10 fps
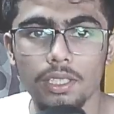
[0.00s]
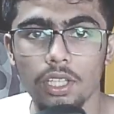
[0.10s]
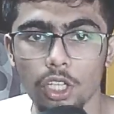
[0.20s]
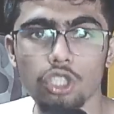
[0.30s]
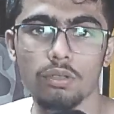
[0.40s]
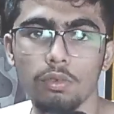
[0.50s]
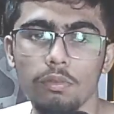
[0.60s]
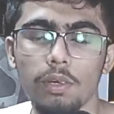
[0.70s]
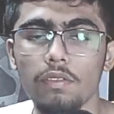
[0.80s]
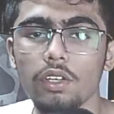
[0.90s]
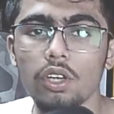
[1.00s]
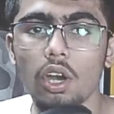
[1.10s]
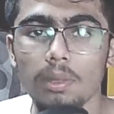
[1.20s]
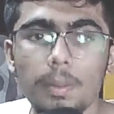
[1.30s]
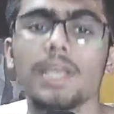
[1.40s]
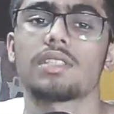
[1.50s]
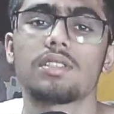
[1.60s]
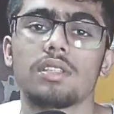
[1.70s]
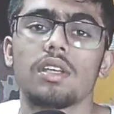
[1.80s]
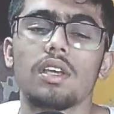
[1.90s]
a rigid movement of tectonic
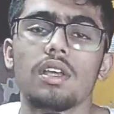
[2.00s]
plates,